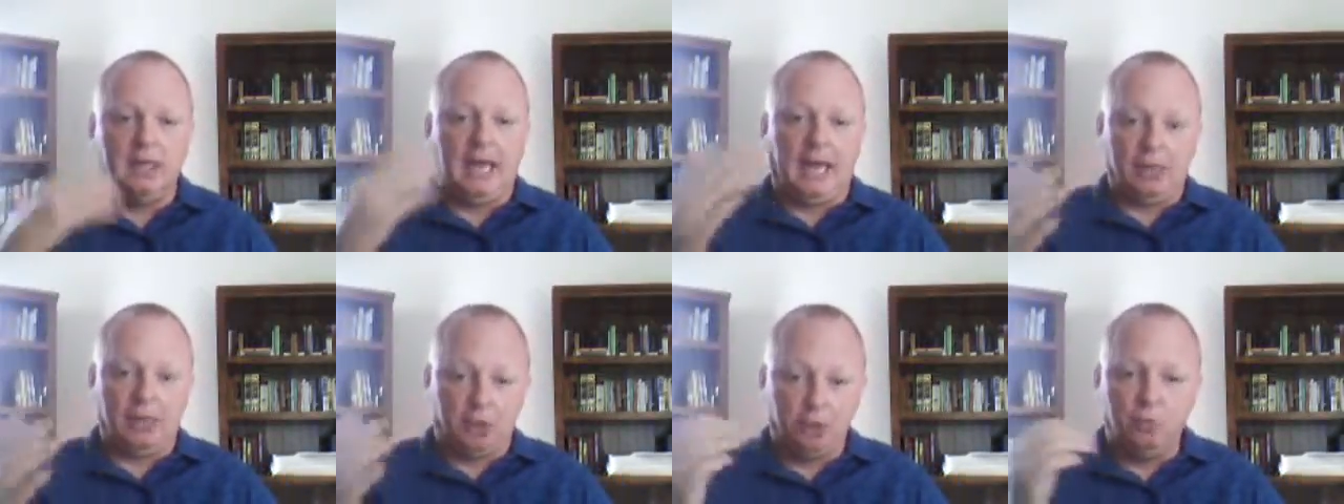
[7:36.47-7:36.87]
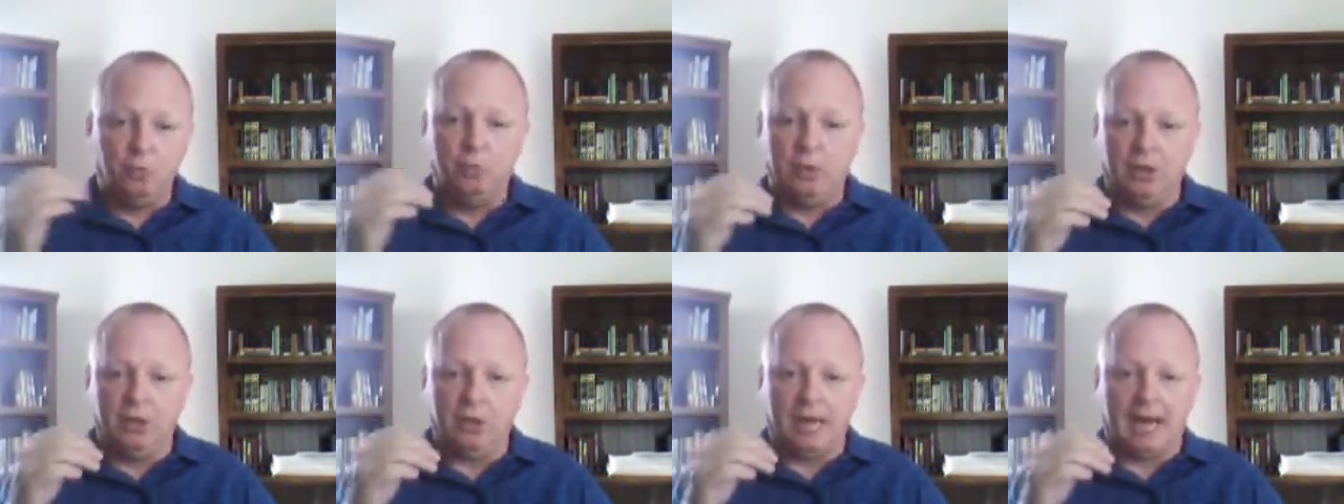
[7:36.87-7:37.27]
and you
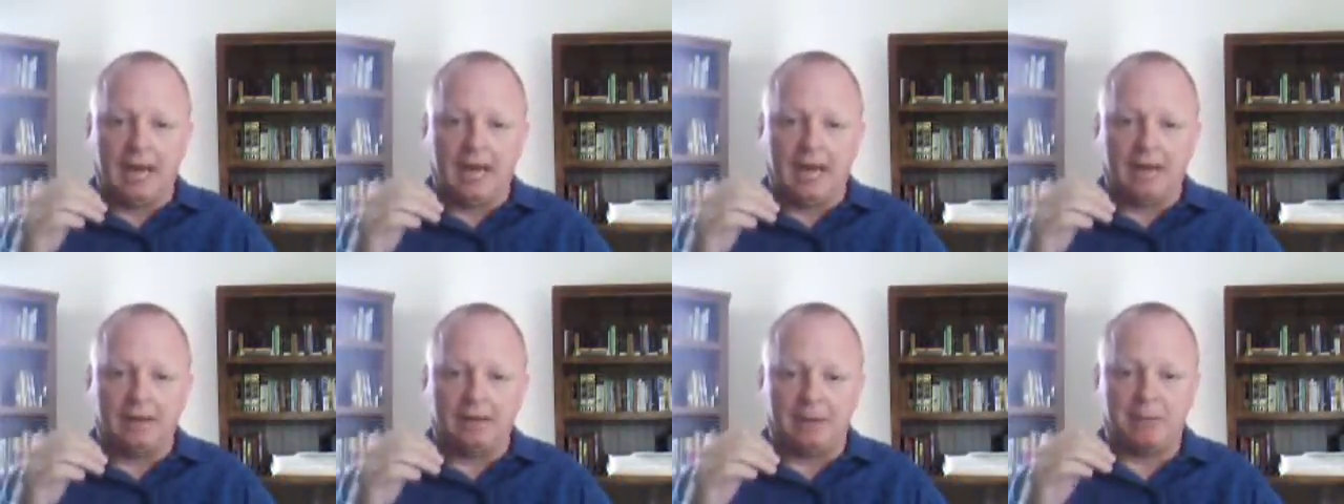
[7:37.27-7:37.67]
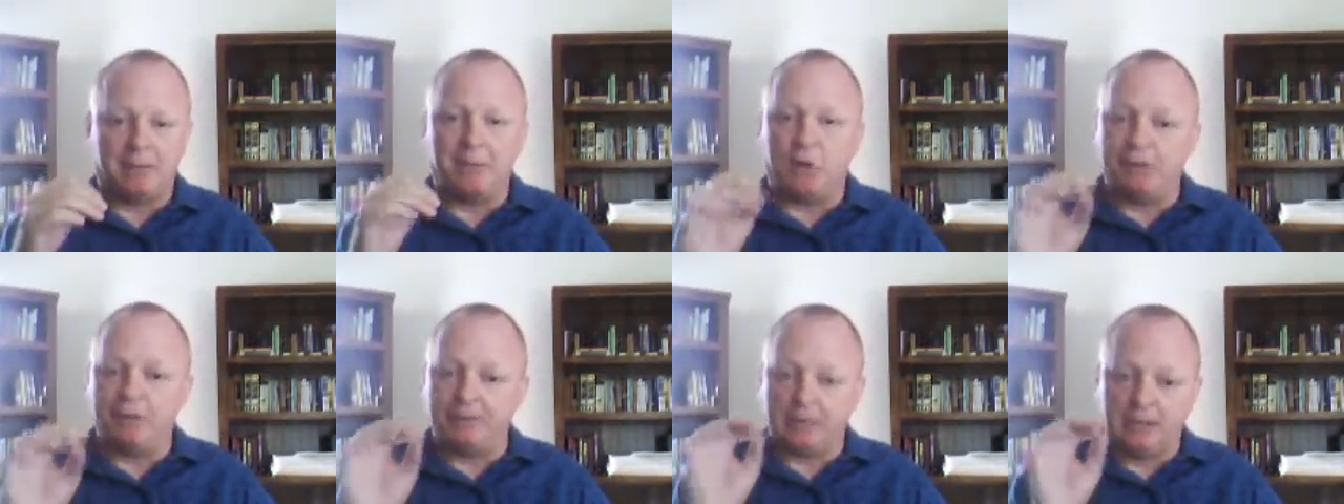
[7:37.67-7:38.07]
will have a
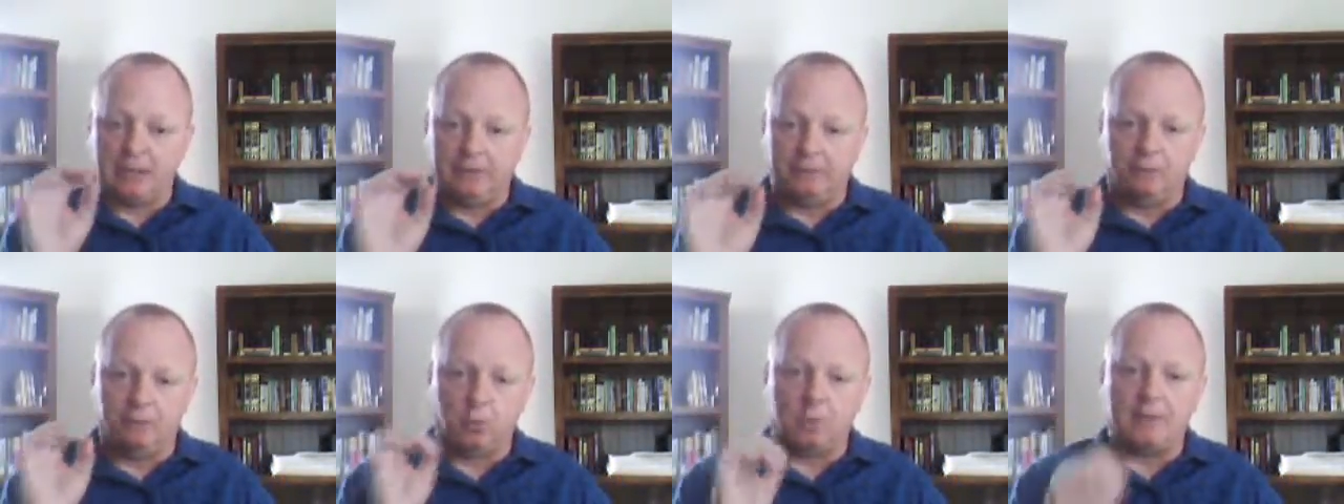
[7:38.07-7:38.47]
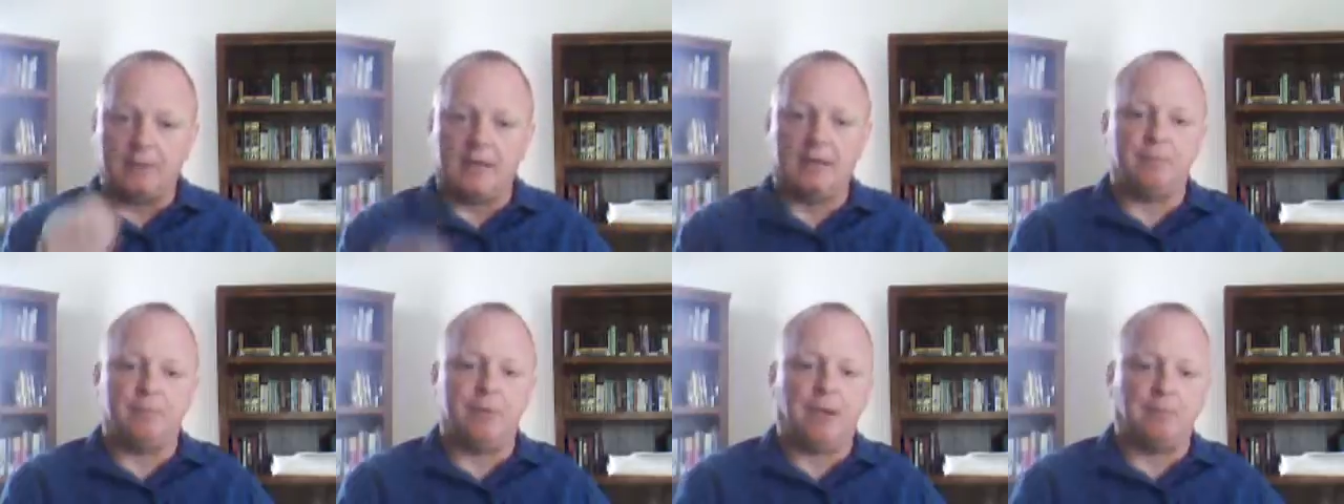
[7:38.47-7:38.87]
perfectly
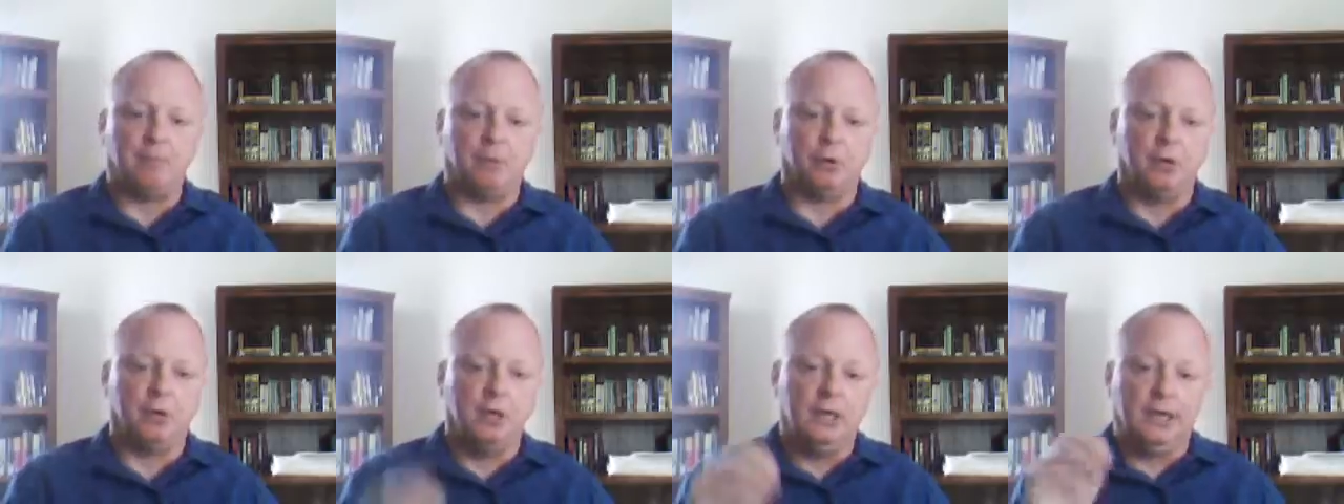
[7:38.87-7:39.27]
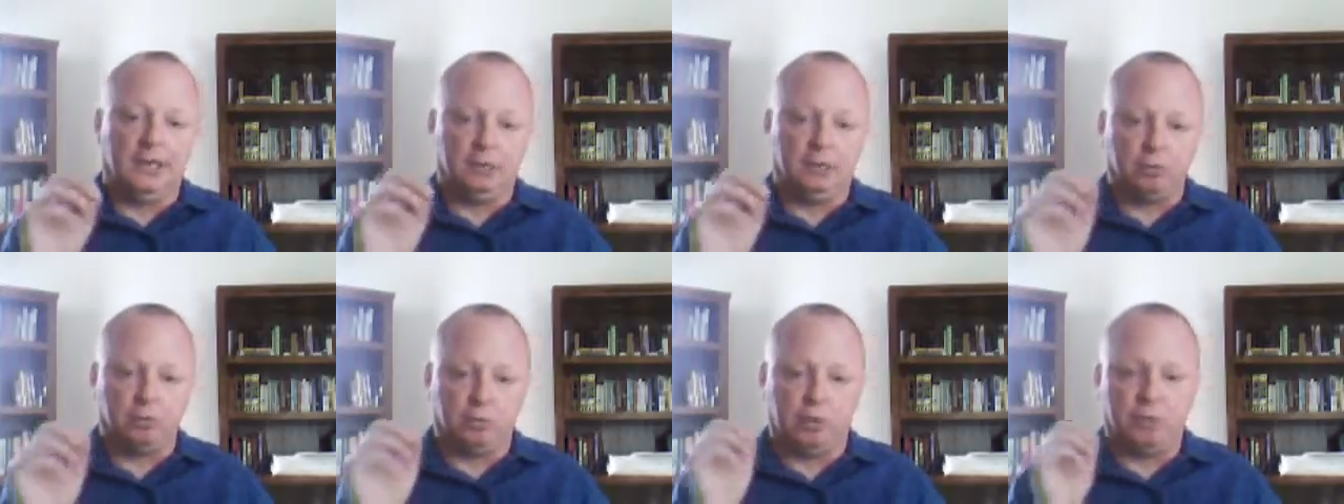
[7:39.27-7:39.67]
formatted paper
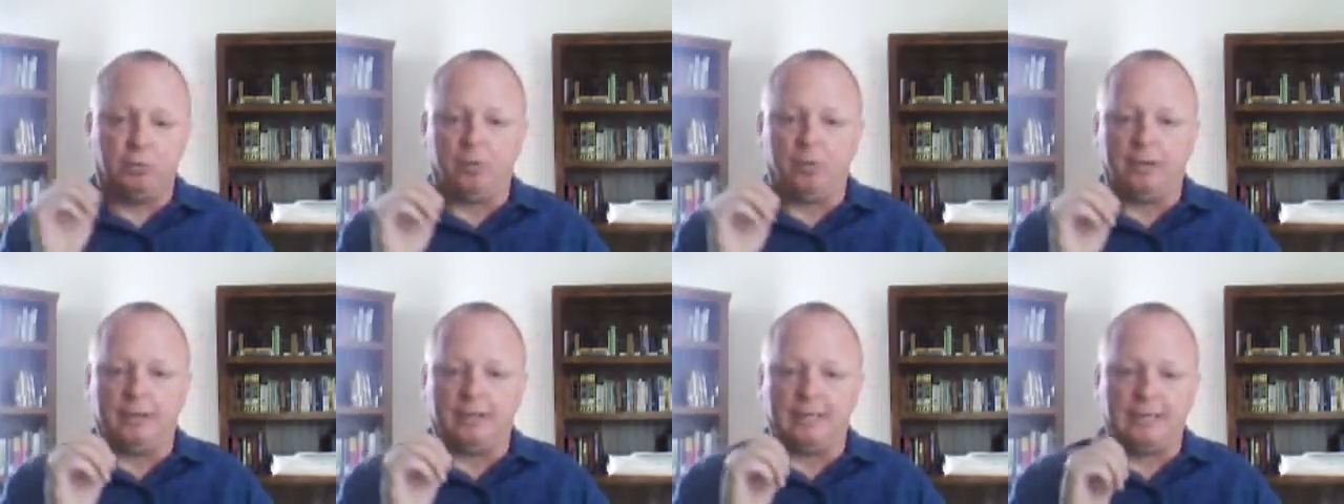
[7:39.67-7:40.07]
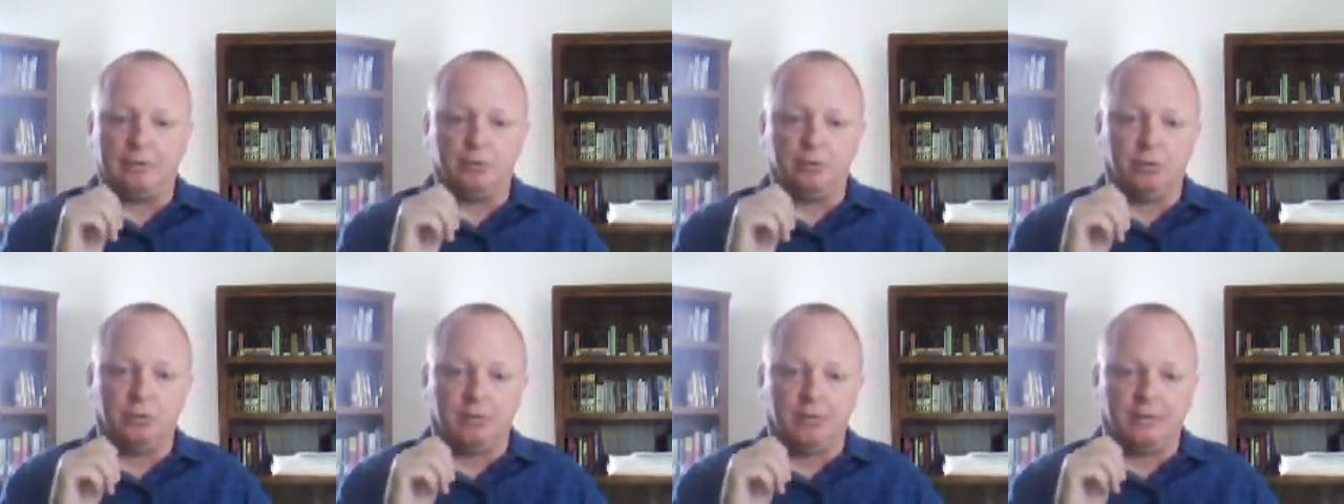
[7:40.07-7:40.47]
in 12-point
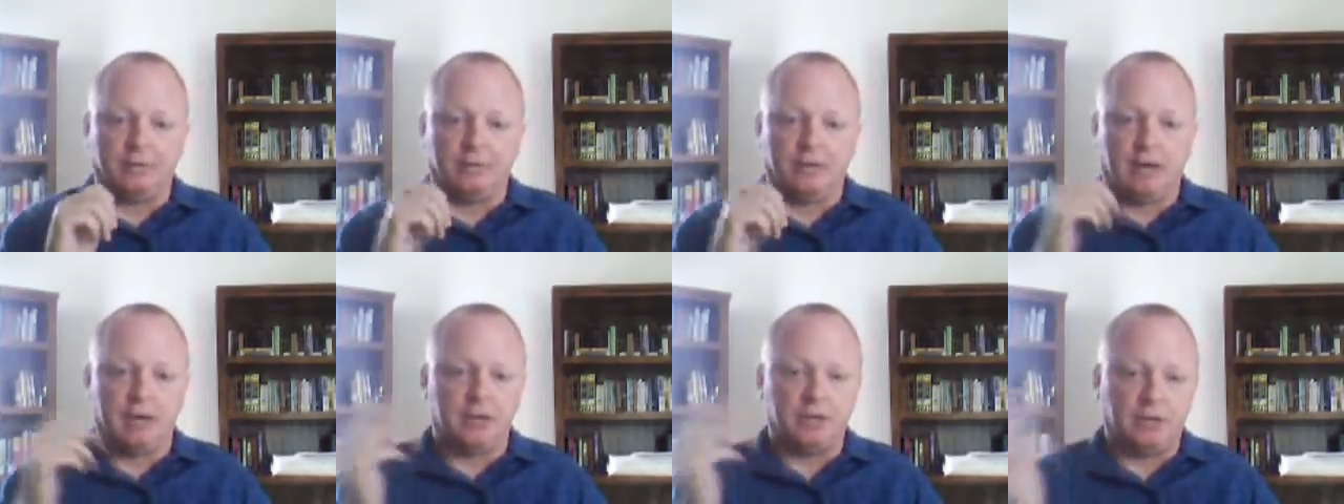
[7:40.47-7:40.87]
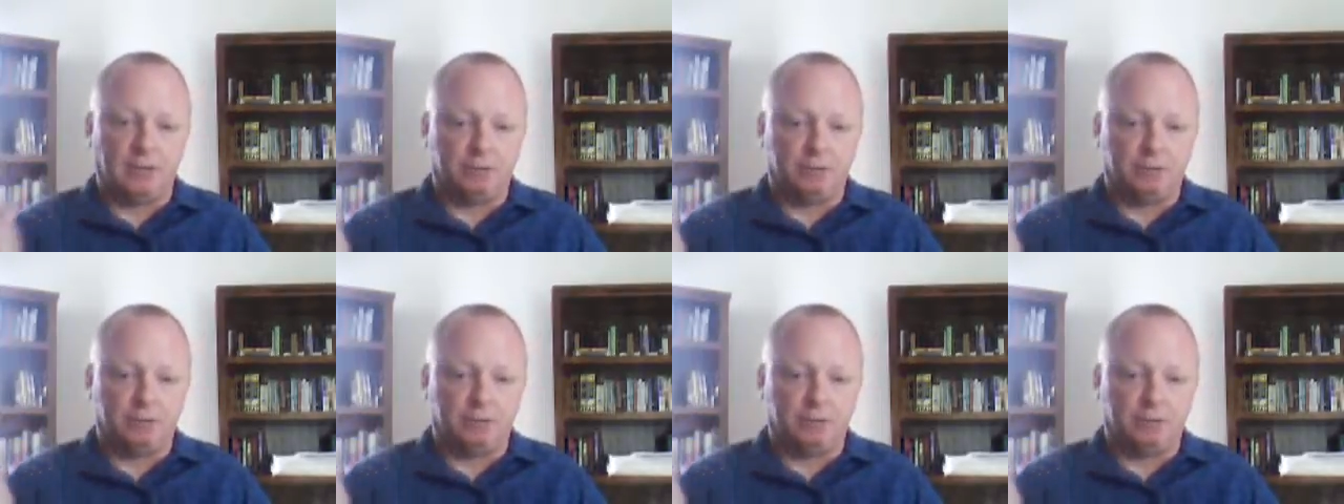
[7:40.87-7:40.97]
Times New Roman font,